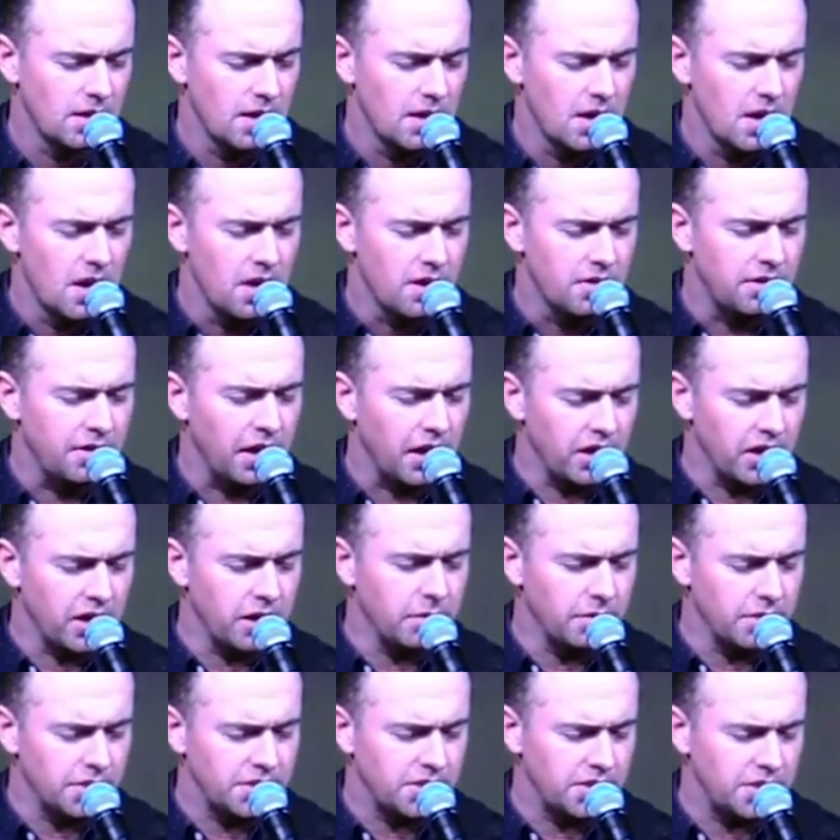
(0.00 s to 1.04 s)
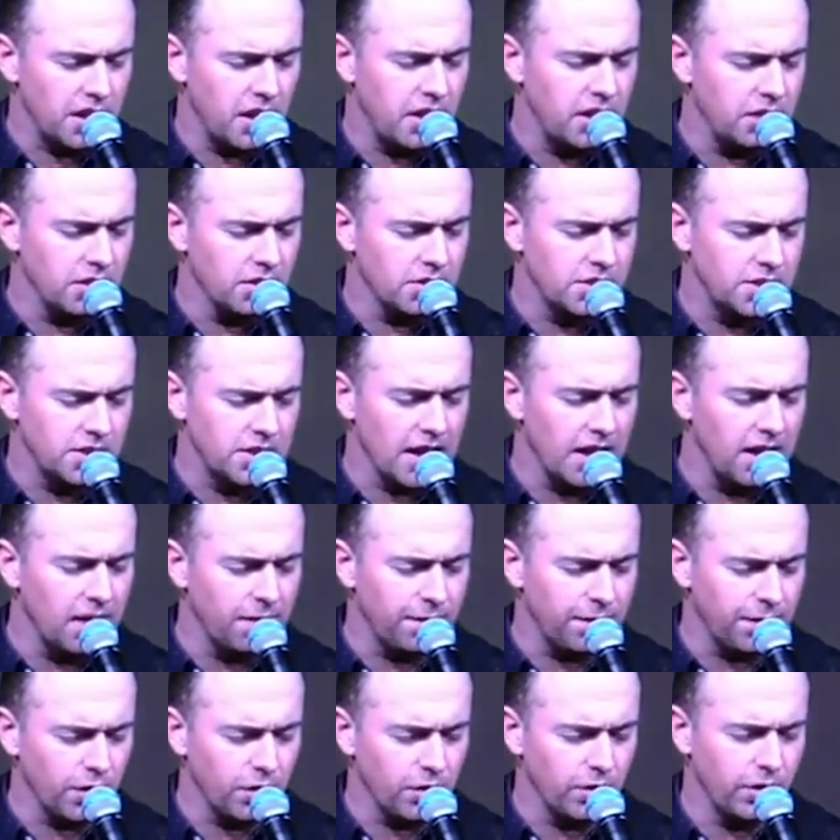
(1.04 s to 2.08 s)
that you would see yourself
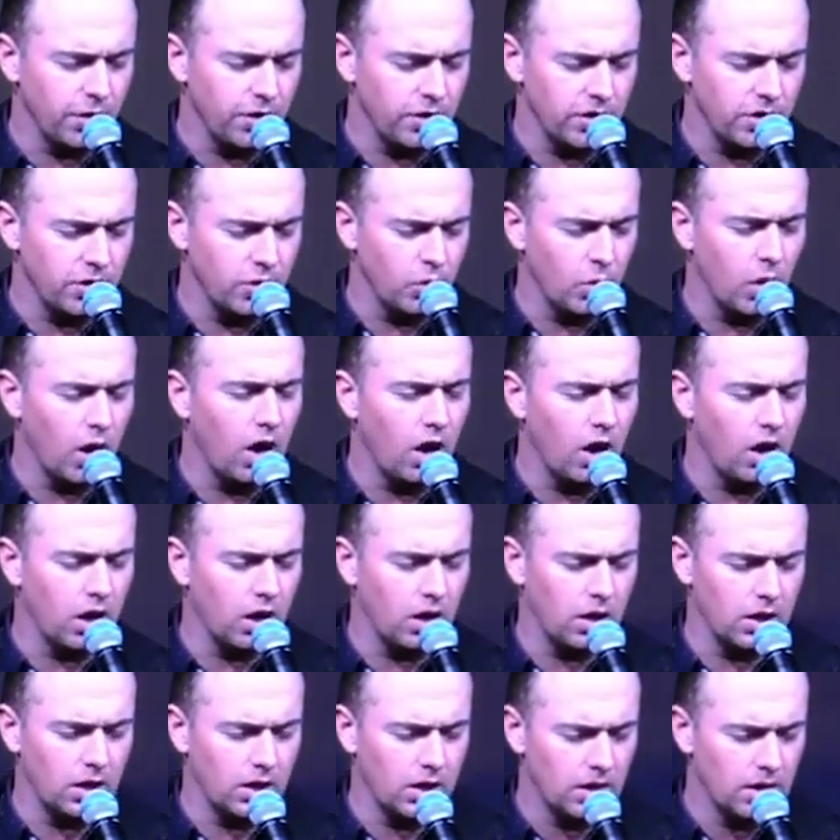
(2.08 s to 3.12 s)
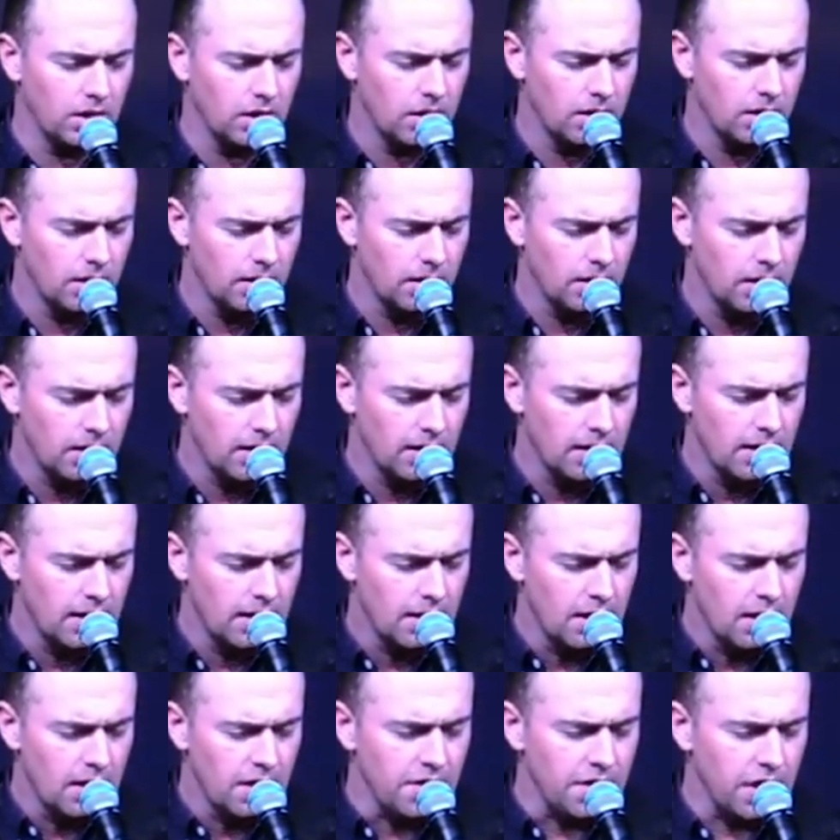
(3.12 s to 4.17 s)
for who you are,
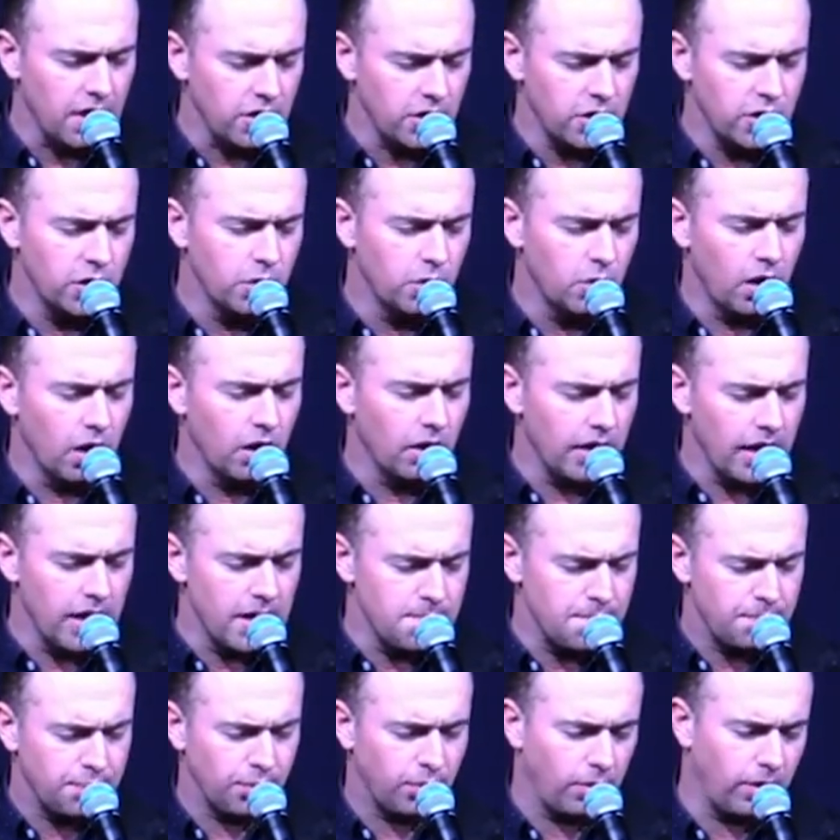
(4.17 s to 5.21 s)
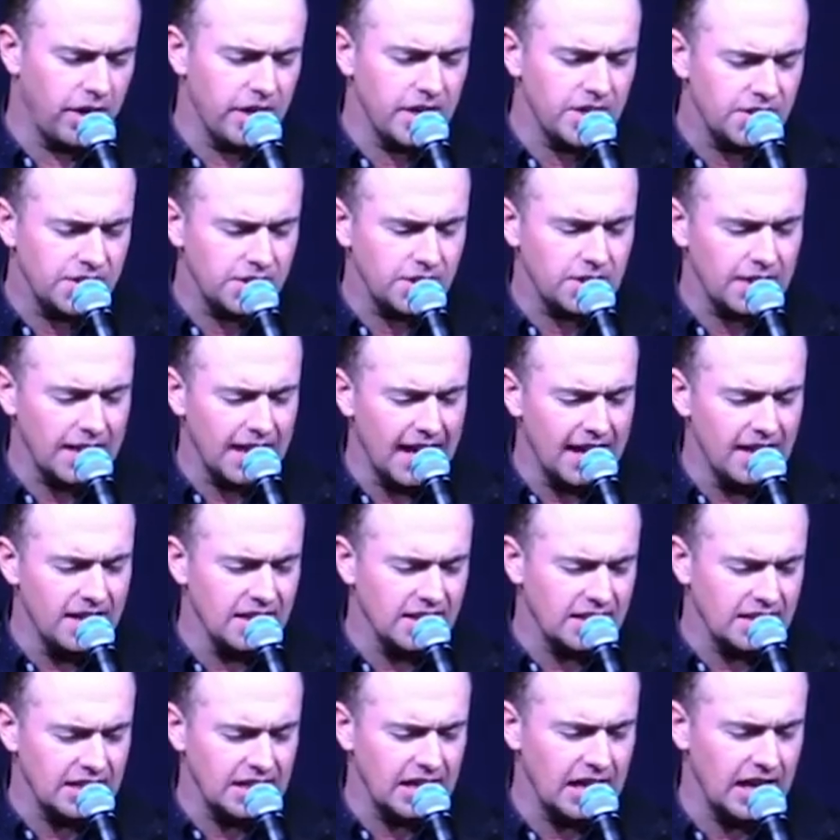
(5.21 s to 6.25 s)
that you are a priest and a
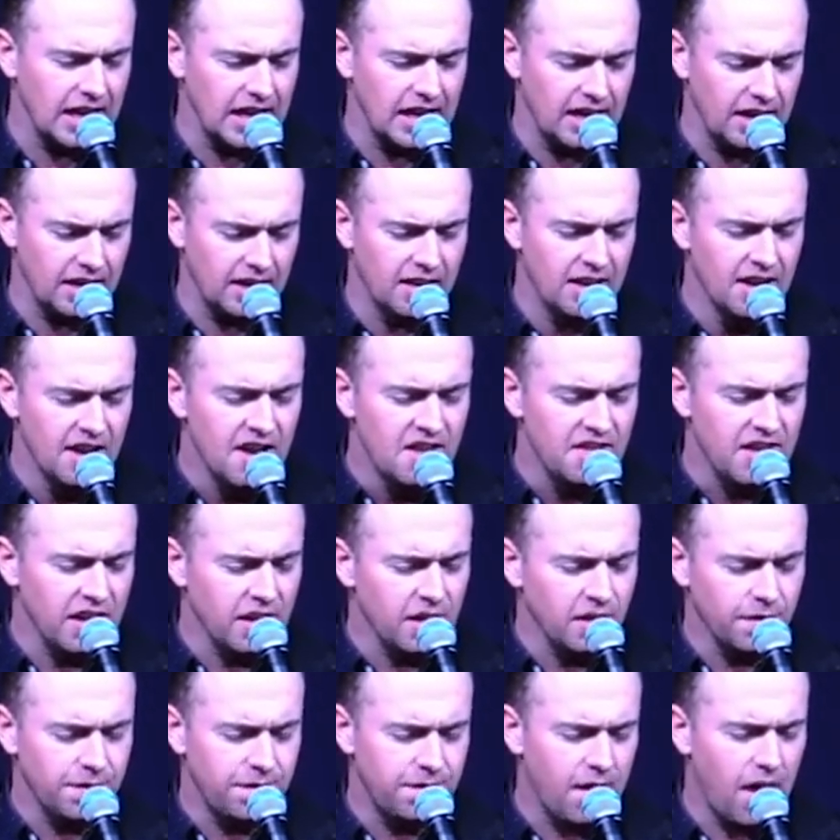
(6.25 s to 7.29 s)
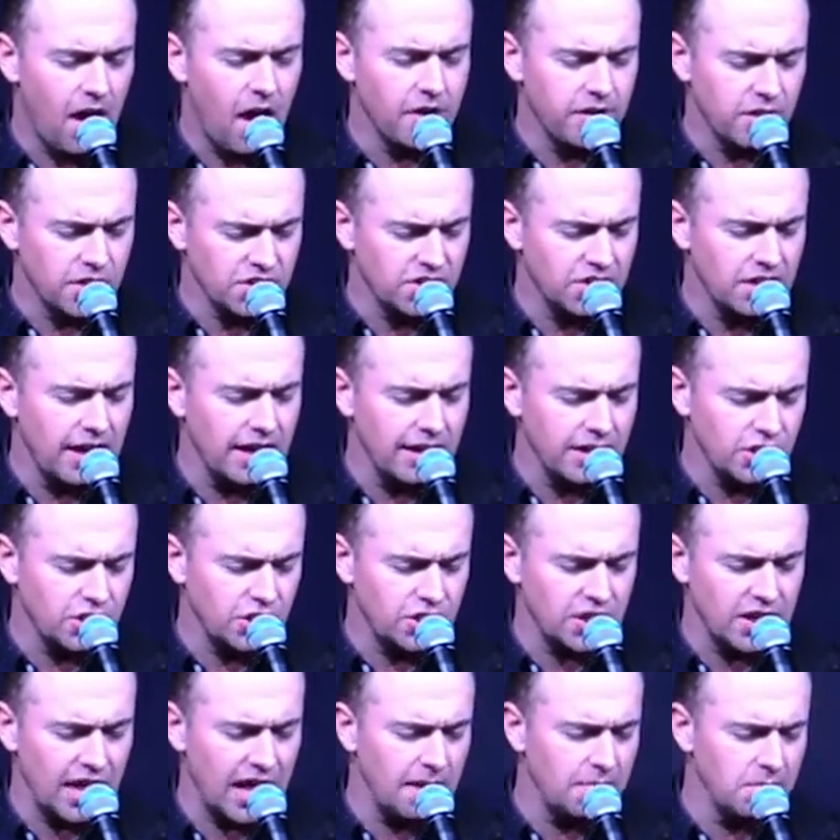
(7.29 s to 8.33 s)
king, that your father's not
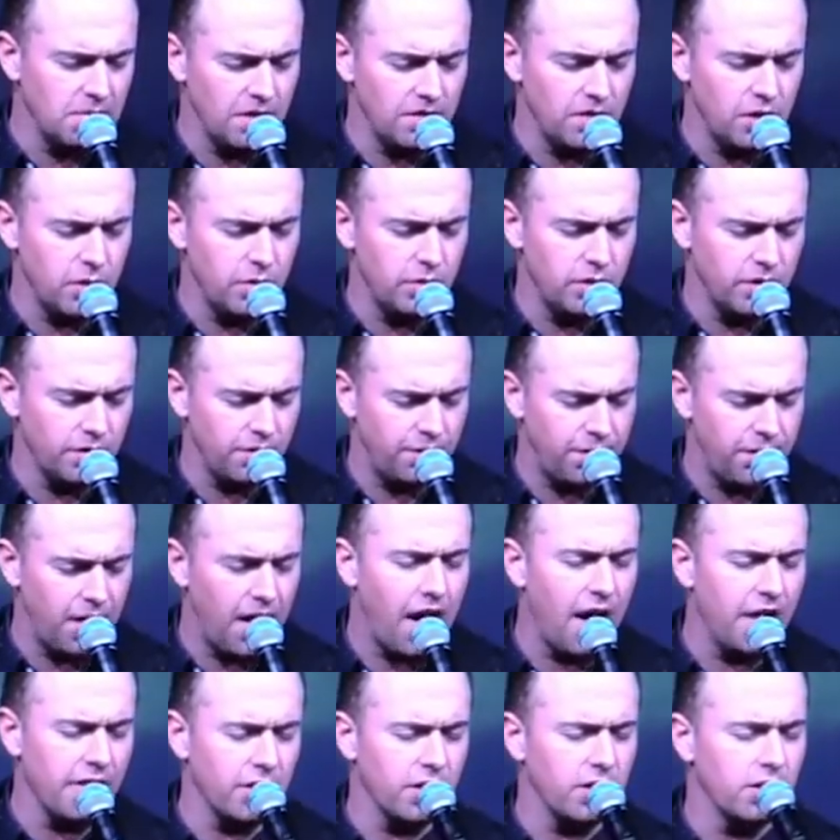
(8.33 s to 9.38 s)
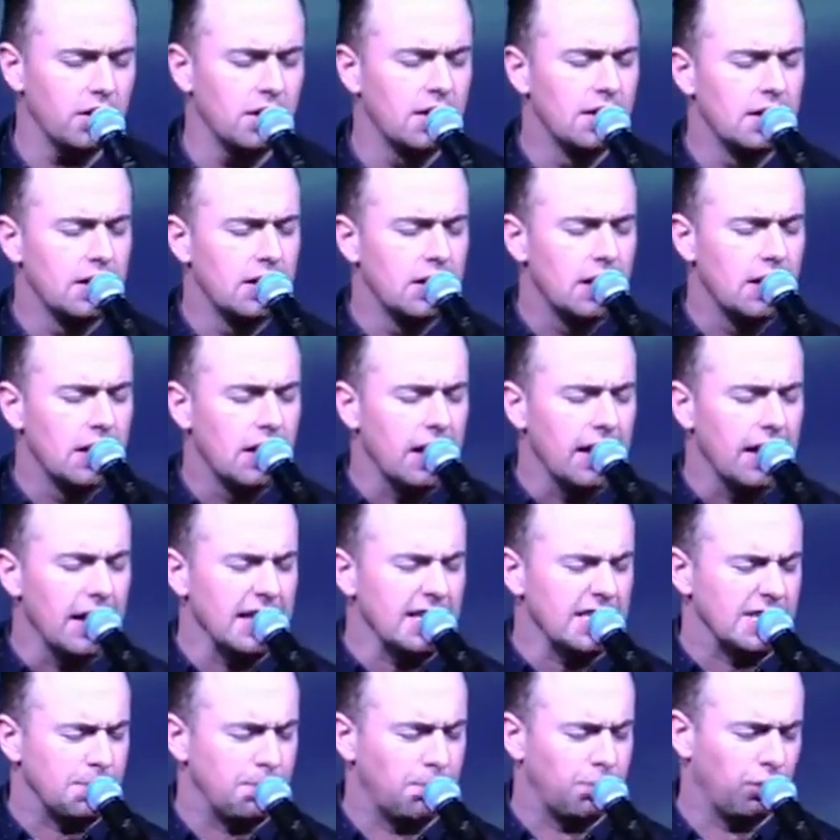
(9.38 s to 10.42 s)
ashamed of you, your father is
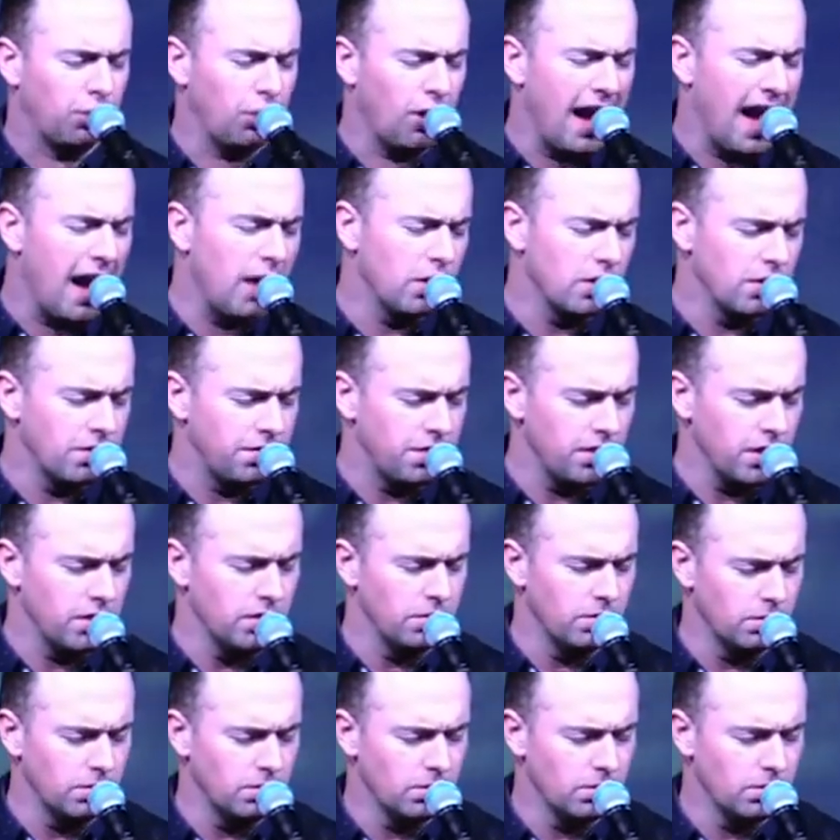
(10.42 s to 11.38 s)
proud of you.